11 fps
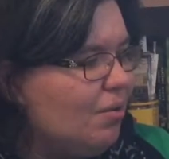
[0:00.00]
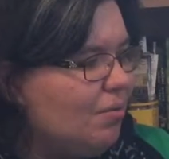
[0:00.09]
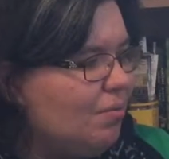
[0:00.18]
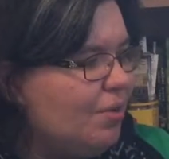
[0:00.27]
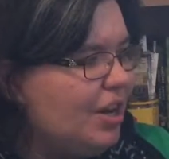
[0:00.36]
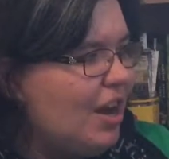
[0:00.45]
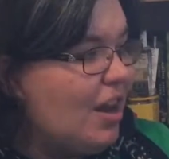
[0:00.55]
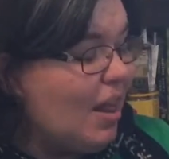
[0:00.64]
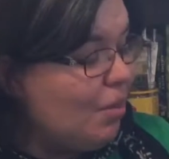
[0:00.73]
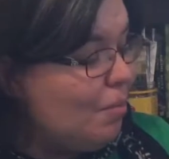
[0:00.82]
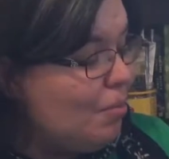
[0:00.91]
written
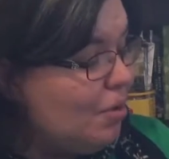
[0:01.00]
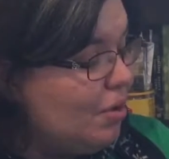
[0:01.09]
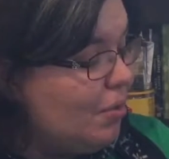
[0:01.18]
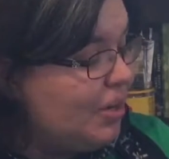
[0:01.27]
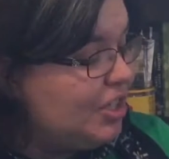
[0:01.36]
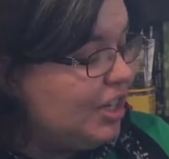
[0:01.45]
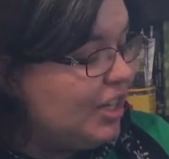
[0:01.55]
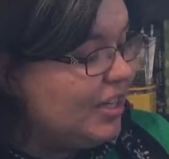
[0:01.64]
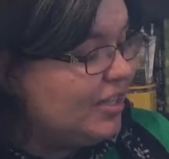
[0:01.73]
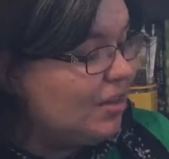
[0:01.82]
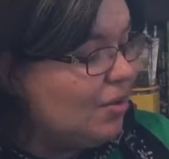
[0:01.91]
another book which
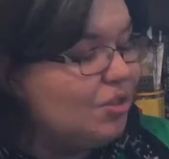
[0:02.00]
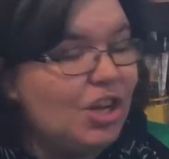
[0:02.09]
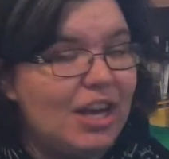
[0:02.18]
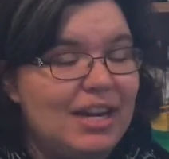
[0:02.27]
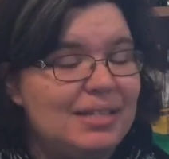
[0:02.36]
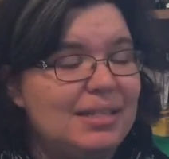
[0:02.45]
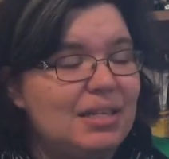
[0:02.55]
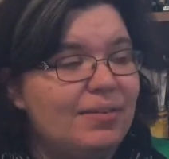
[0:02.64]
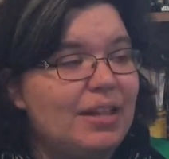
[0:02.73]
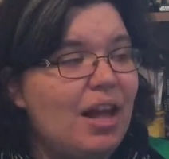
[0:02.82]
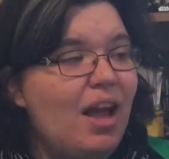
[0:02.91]
is called Chinese
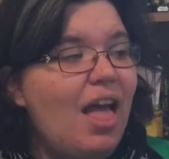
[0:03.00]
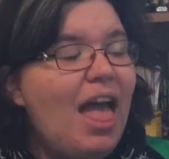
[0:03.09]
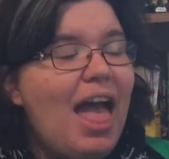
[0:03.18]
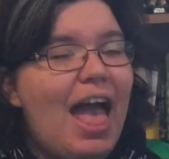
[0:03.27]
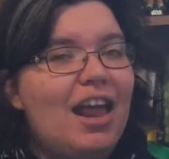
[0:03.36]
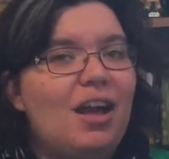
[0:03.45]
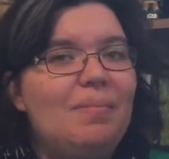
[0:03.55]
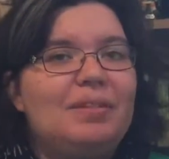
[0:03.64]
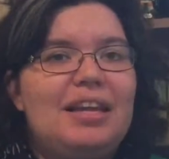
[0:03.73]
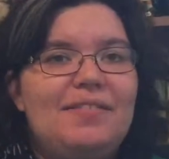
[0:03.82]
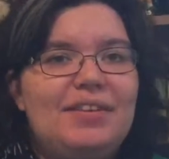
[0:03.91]
Cinderella, and I
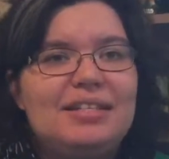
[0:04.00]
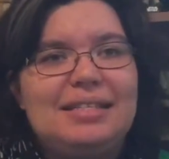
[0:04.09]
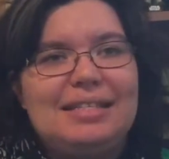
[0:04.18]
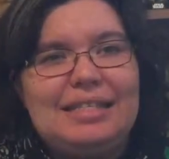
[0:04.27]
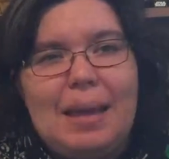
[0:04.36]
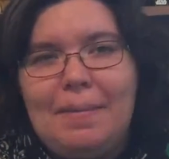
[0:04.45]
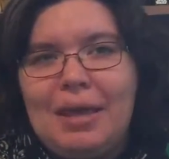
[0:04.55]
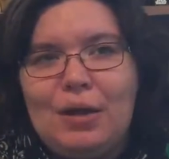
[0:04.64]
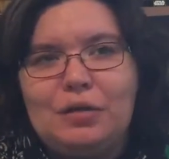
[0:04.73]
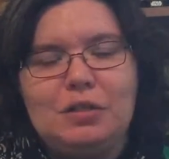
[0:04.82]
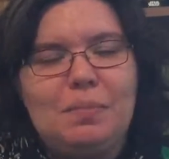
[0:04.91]
believe it's
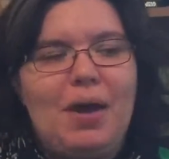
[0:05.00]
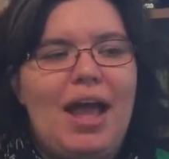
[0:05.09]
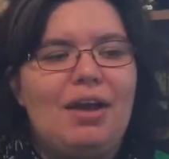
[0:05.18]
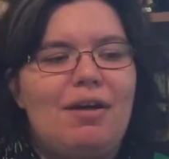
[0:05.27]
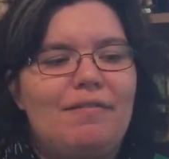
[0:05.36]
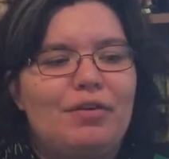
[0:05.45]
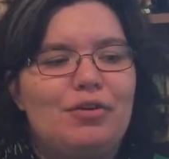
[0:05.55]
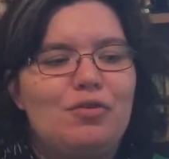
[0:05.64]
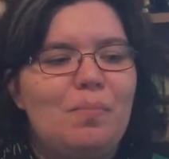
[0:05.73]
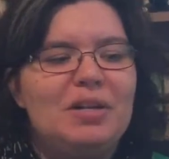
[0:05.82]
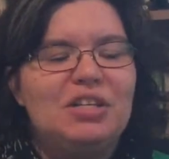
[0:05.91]

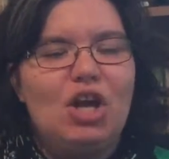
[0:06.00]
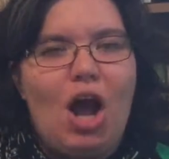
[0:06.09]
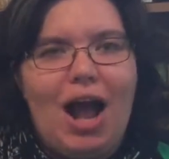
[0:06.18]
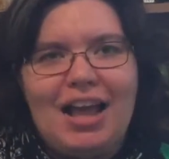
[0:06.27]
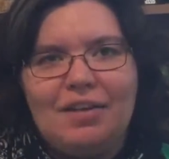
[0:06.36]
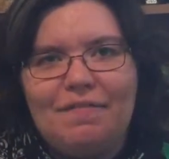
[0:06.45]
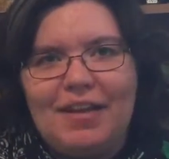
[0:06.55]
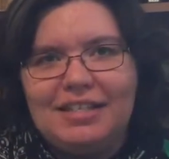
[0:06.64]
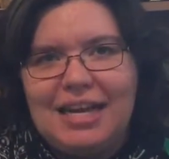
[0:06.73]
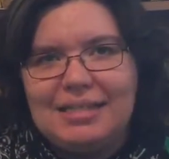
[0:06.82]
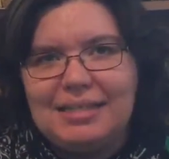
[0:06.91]
semi-autobiographical but kind of
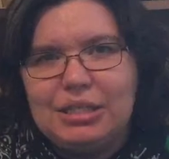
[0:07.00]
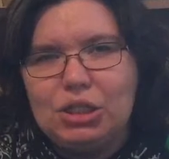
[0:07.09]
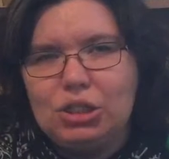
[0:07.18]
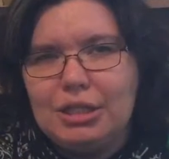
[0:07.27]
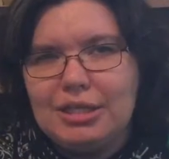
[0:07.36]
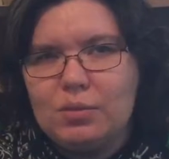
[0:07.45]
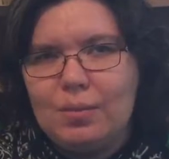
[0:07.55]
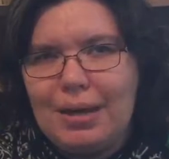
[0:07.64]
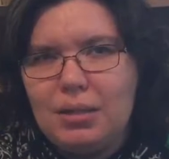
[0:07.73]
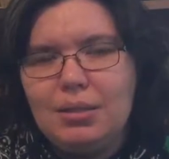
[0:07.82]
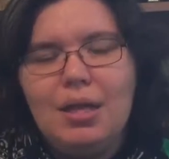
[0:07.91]
fantastical as
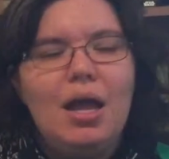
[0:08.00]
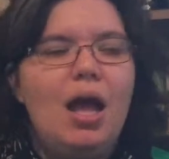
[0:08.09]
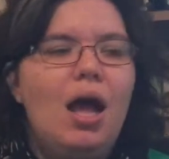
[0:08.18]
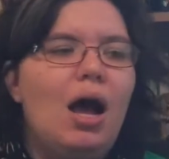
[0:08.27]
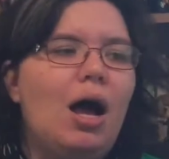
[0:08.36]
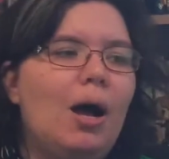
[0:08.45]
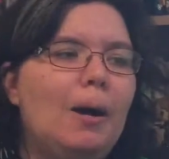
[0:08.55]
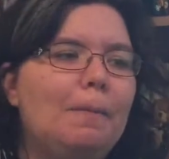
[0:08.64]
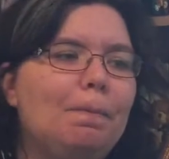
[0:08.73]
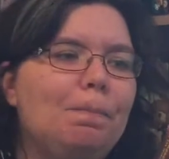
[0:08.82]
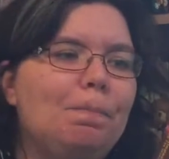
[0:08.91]
well.
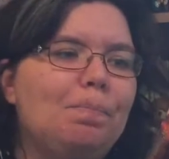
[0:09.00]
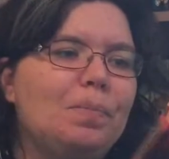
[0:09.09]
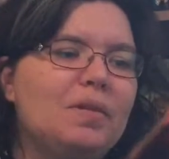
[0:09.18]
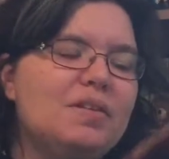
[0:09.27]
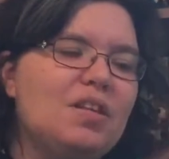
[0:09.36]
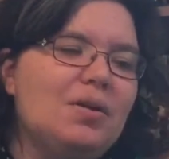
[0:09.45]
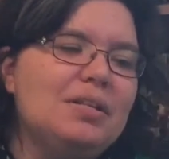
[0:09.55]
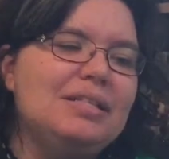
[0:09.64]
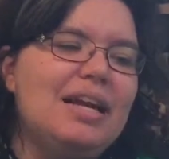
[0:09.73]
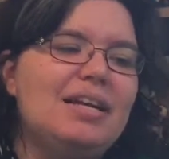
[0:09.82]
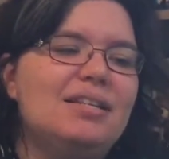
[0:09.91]
So it
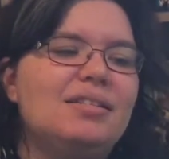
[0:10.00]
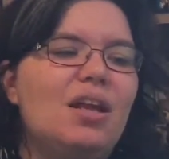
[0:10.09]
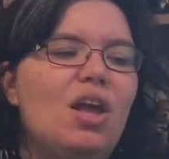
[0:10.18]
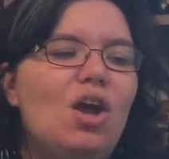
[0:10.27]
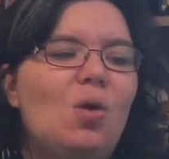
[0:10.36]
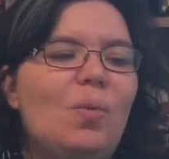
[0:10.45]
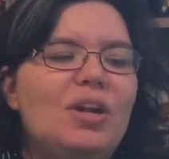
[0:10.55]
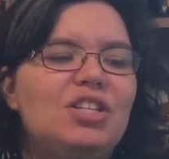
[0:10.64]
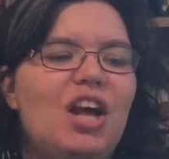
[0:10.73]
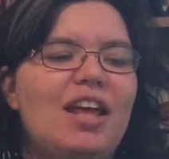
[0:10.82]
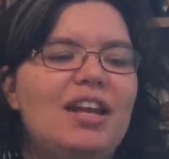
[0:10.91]
says, when
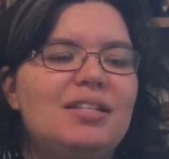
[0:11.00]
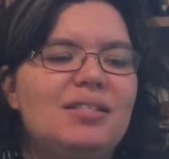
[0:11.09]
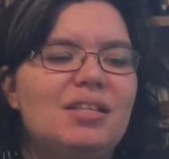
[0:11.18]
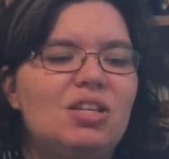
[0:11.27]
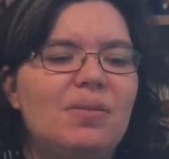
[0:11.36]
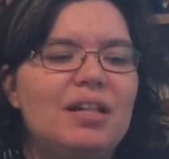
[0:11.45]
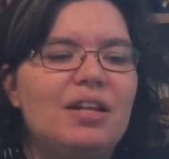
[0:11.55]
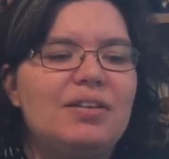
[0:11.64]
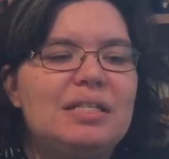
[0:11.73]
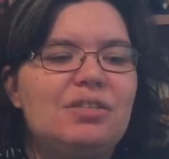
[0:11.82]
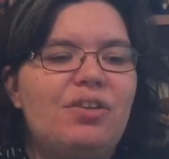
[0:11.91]
Chinese Cinderella
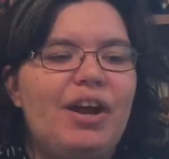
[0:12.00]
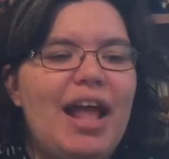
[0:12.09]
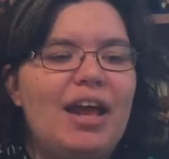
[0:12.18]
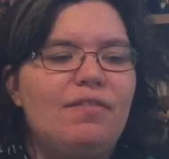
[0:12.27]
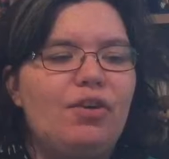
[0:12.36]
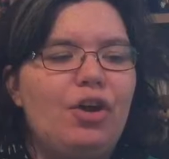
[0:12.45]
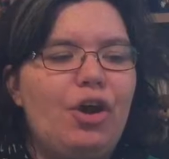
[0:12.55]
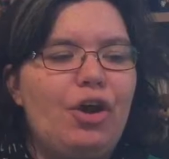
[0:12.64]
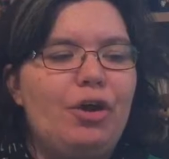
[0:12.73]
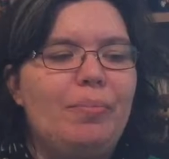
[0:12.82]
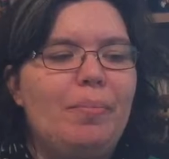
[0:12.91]
is thrown out of her
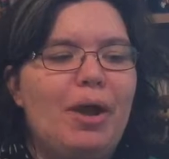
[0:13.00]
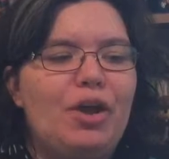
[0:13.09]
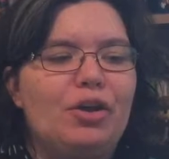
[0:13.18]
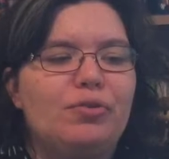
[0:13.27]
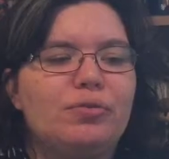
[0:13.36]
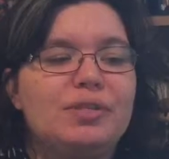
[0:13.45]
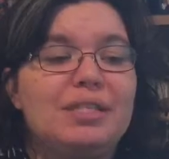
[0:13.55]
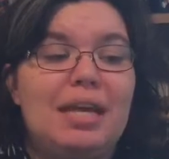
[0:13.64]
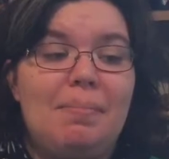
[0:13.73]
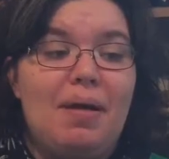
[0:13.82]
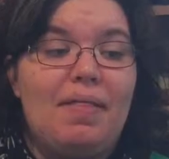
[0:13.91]
home by her cruel
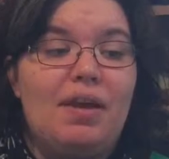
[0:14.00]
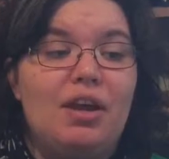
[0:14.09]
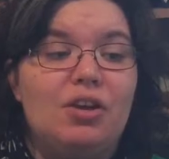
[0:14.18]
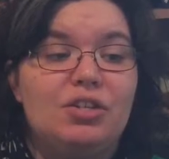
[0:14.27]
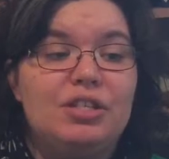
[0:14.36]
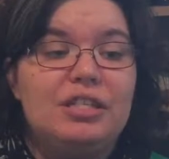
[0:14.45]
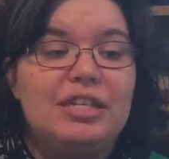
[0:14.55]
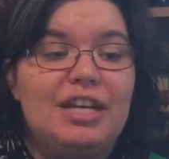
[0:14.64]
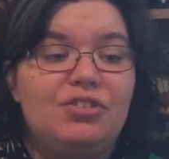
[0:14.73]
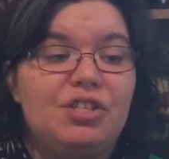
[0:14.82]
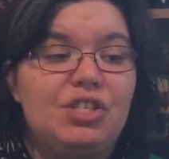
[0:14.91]
stepmother onto the
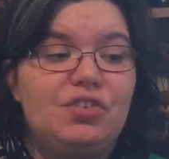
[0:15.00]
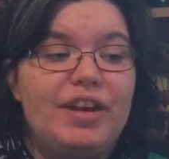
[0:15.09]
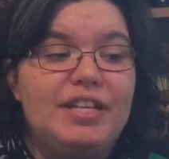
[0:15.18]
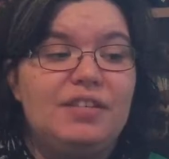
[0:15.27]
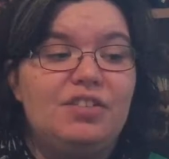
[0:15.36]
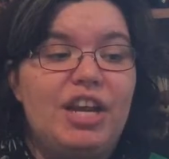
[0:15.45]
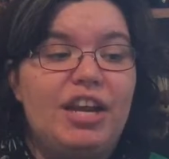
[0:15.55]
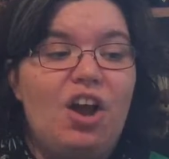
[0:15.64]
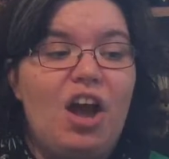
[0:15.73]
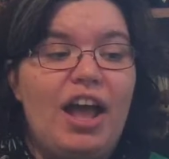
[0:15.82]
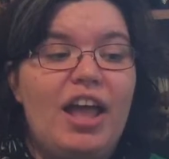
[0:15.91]
dangerous streets of
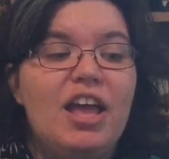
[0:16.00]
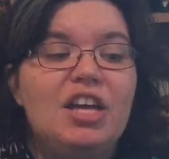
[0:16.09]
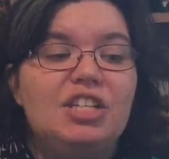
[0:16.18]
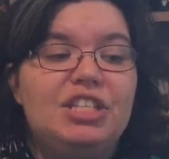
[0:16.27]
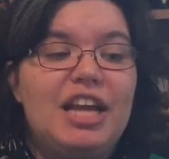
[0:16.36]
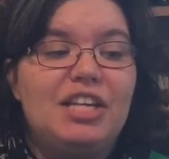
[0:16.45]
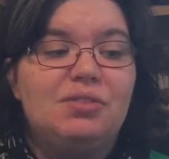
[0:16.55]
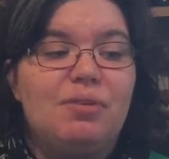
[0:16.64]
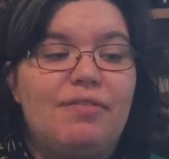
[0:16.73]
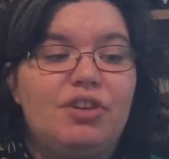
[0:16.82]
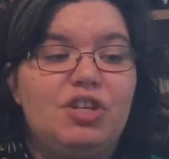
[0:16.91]
Shanghai, she takes
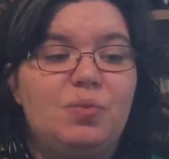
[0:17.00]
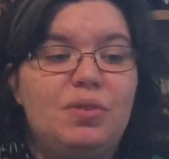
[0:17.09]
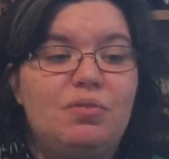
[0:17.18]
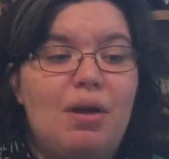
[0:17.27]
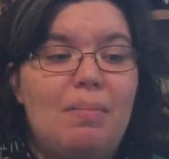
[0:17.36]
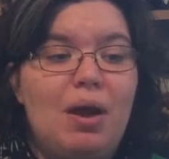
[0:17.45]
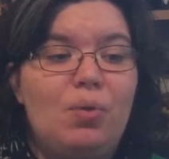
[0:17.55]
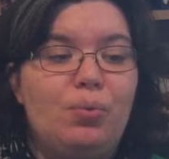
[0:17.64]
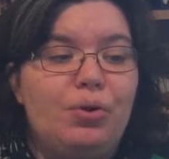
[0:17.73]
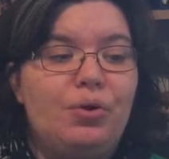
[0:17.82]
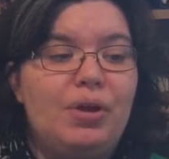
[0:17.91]
refuge with Grandma
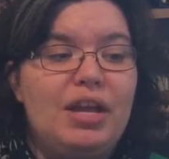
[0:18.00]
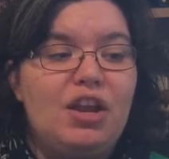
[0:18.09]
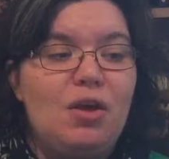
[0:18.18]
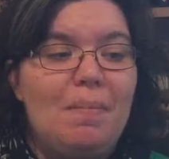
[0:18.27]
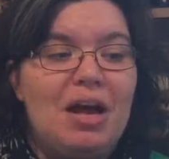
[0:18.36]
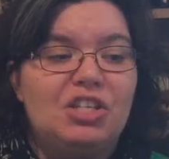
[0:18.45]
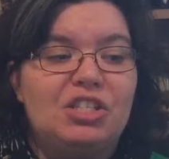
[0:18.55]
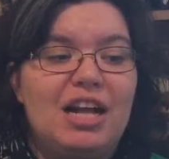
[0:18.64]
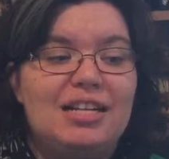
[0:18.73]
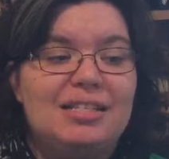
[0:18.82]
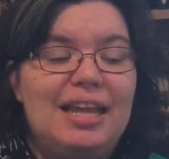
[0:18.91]
Wu in her martial
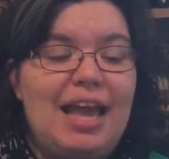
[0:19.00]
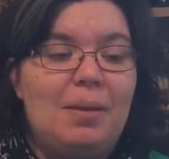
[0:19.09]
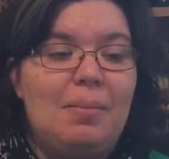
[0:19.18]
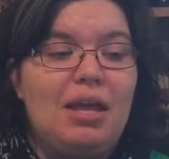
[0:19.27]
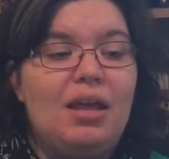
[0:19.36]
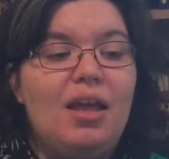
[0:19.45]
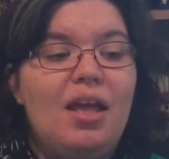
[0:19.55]
arts academy.